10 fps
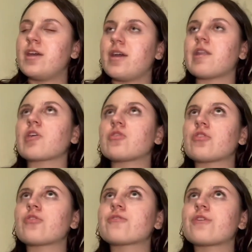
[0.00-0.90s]
And I do
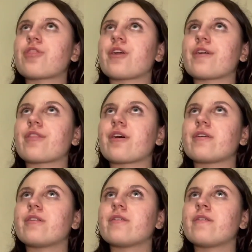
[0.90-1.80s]
also think that
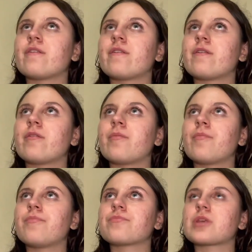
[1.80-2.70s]

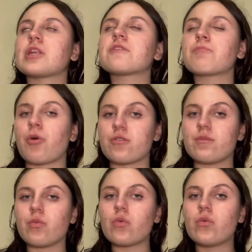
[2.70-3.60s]
it is
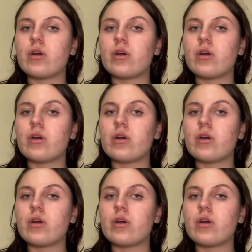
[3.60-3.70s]
possible